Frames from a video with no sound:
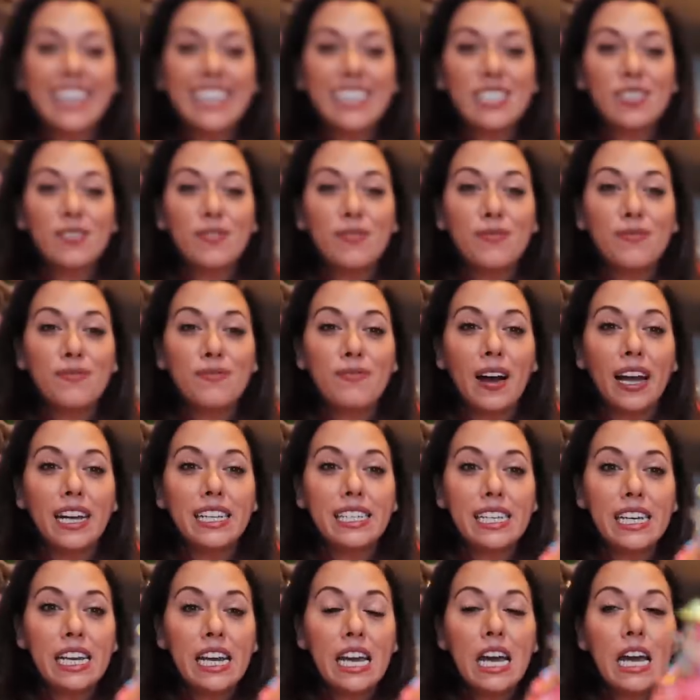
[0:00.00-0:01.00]
he's
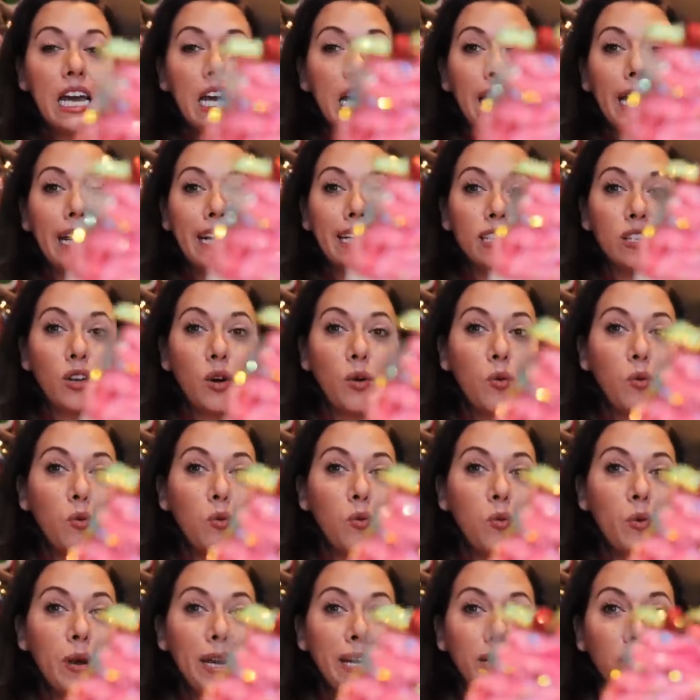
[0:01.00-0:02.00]
fuzzy. It's a
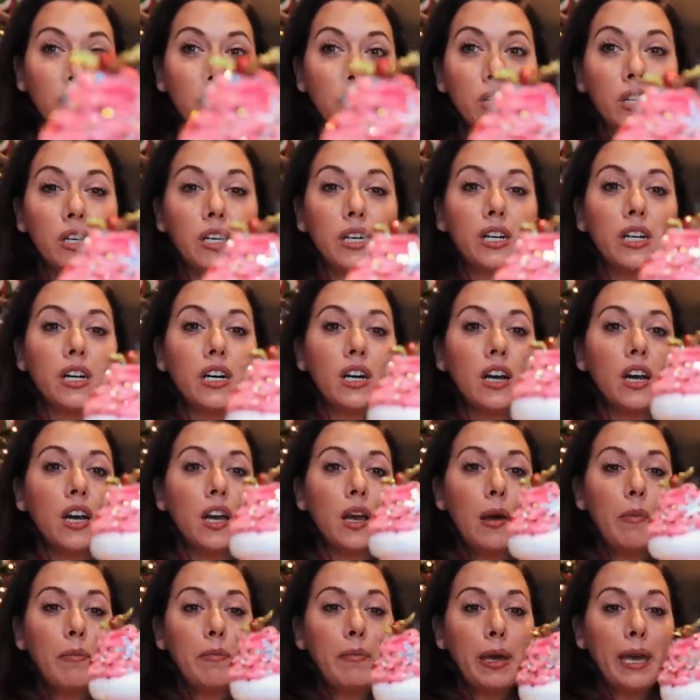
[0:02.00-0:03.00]
winter
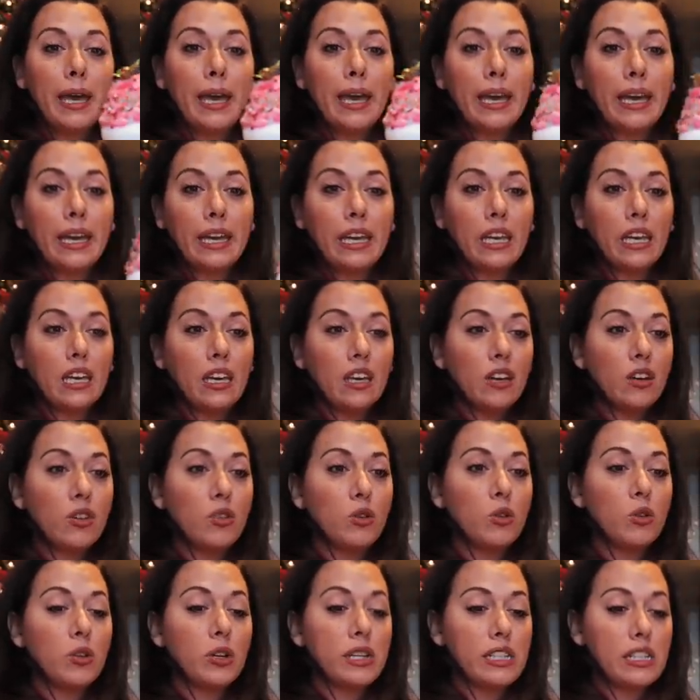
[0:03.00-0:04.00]
pink
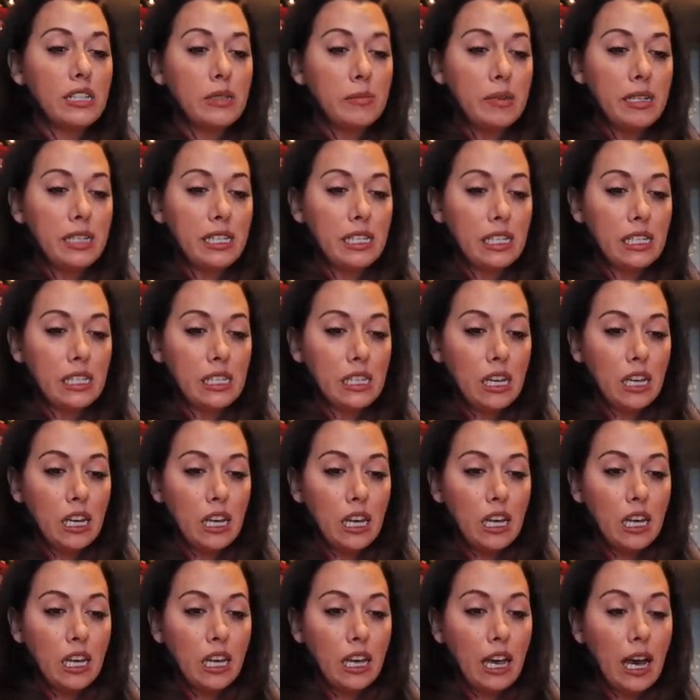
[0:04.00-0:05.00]
Christmas
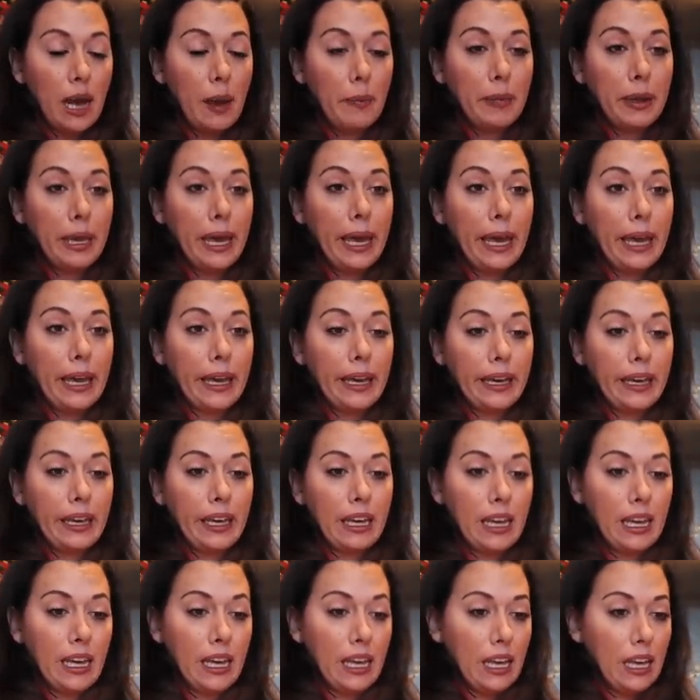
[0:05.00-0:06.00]
cupcake.
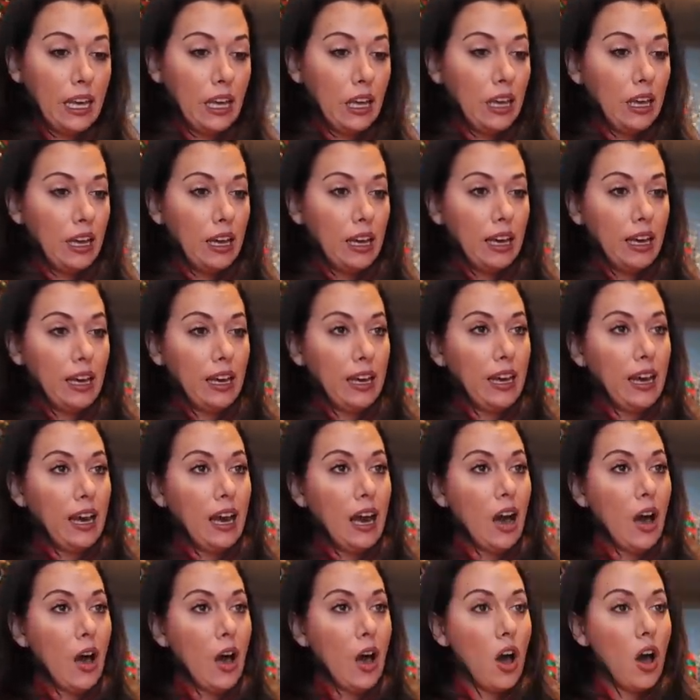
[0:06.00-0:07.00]

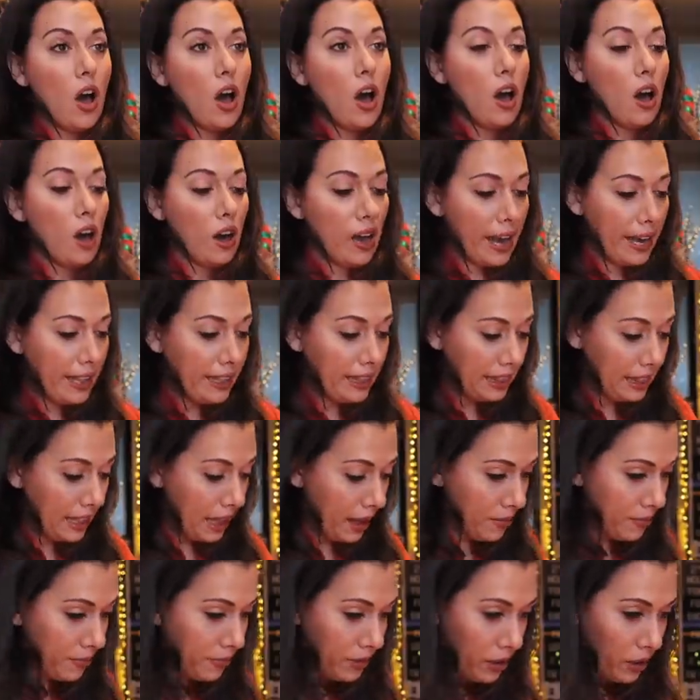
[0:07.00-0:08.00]
Oh, I
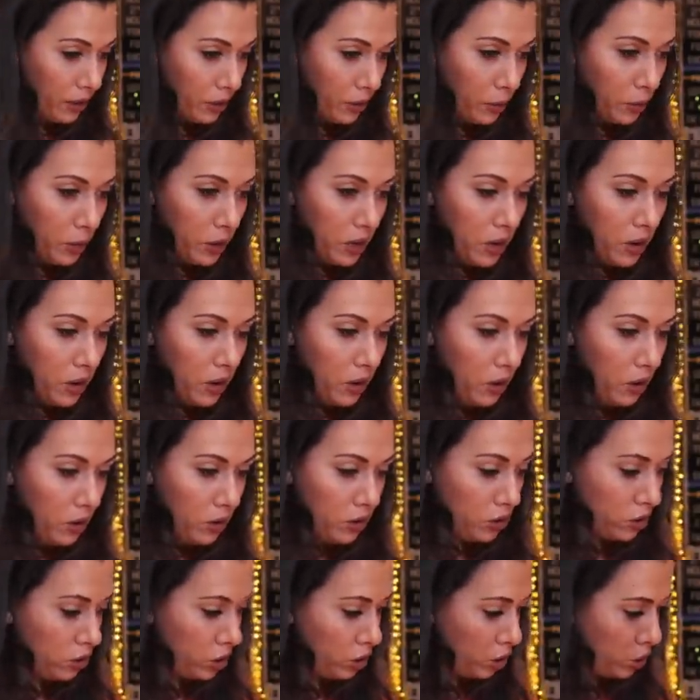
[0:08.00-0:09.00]
love you.
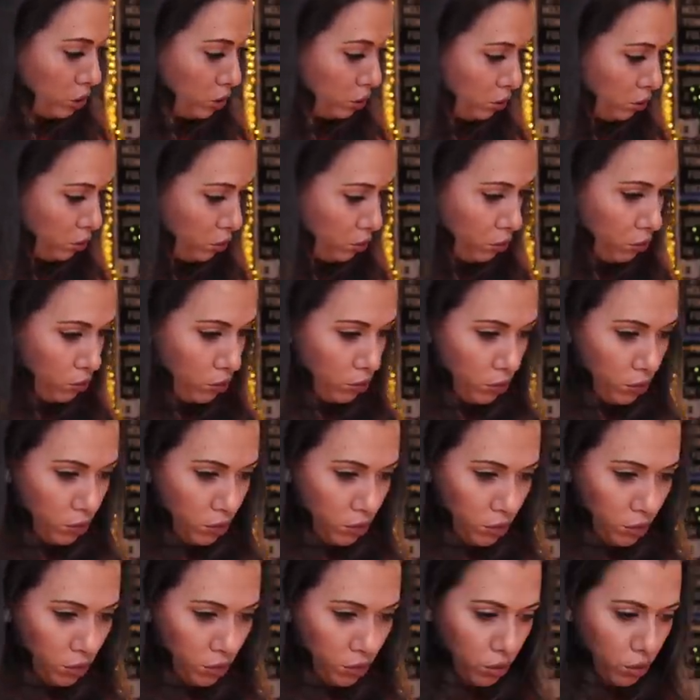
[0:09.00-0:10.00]
Two,
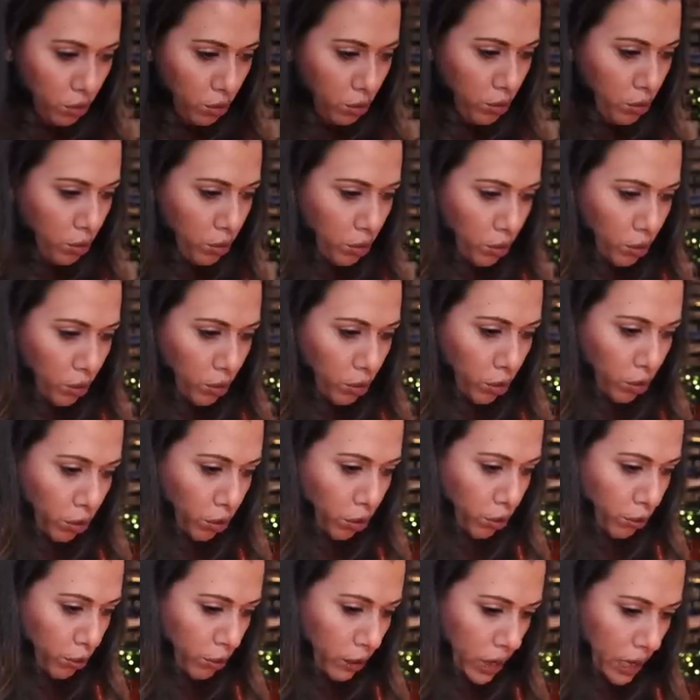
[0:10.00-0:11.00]

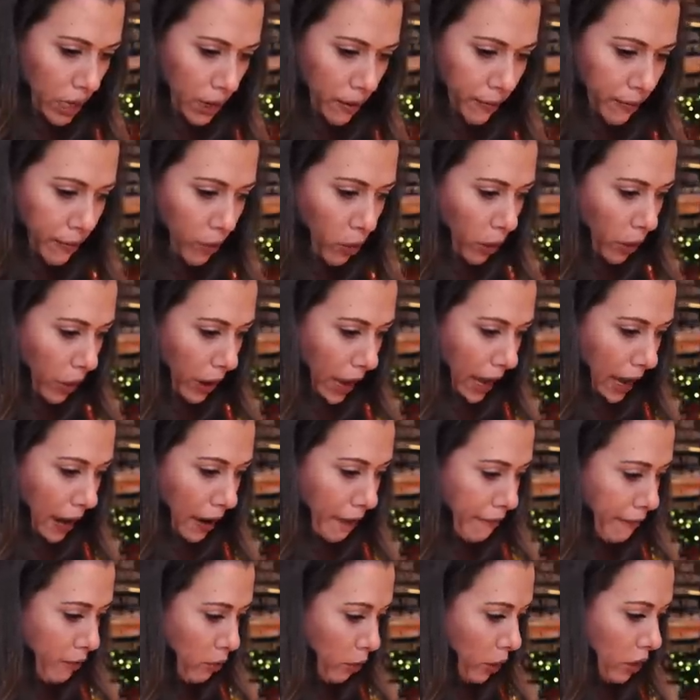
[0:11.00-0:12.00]
three, four. Okay, I
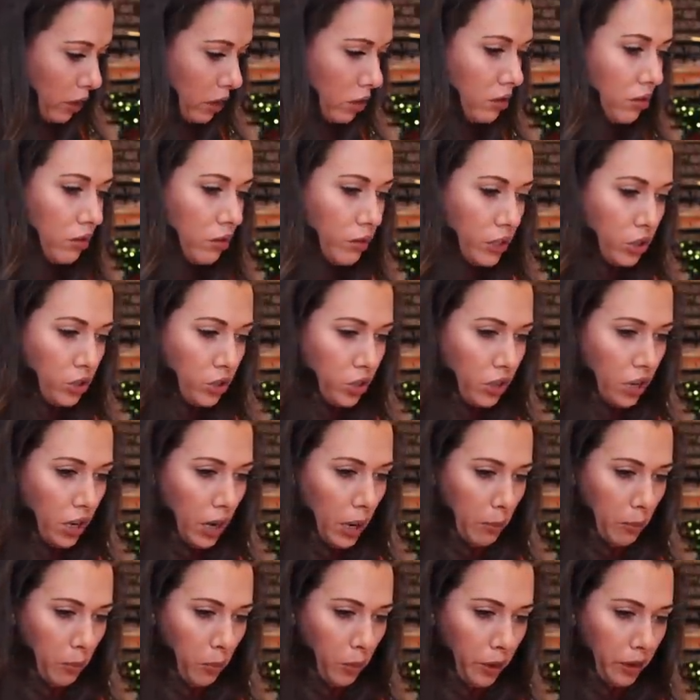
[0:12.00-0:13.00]
got four. Oh, you should have
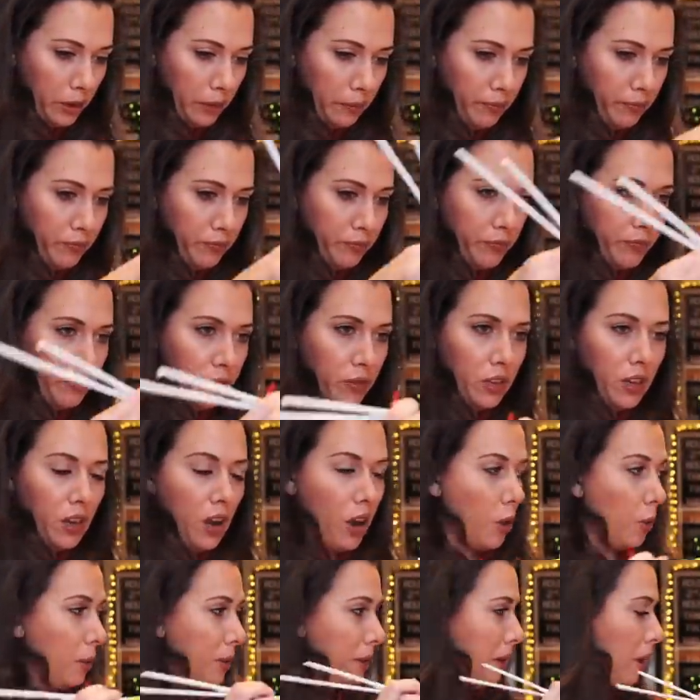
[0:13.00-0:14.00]
got more.
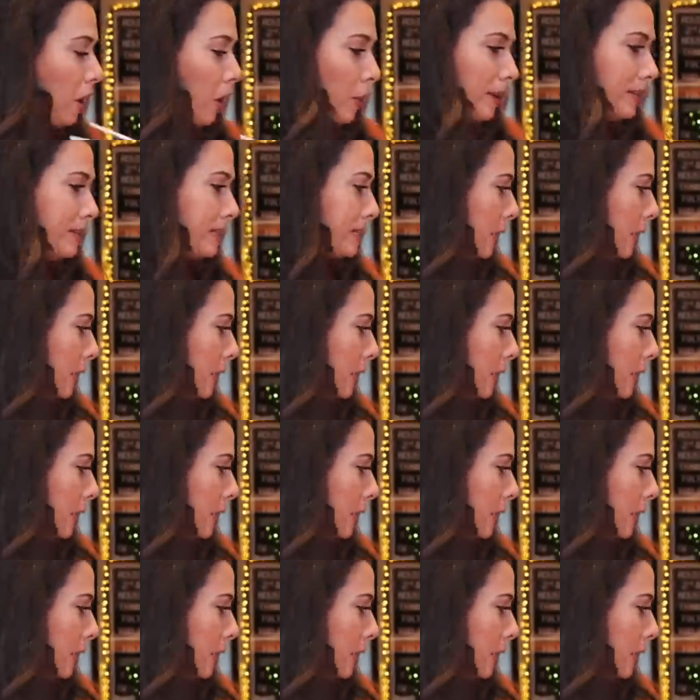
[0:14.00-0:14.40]
Always, always